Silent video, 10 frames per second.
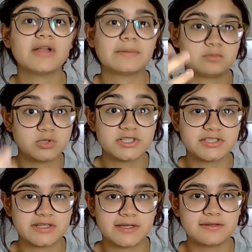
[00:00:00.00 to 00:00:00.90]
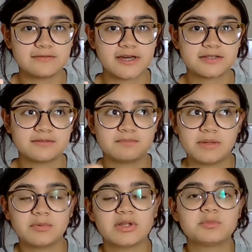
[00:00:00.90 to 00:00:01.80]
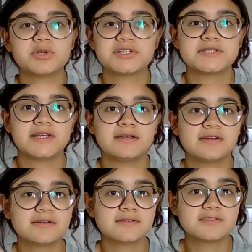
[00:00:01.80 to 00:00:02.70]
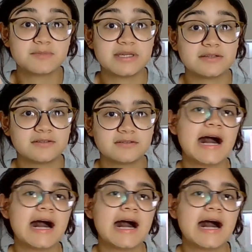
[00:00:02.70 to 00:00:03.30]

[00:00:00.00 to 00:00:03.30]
appreciate that. People appreciate speed.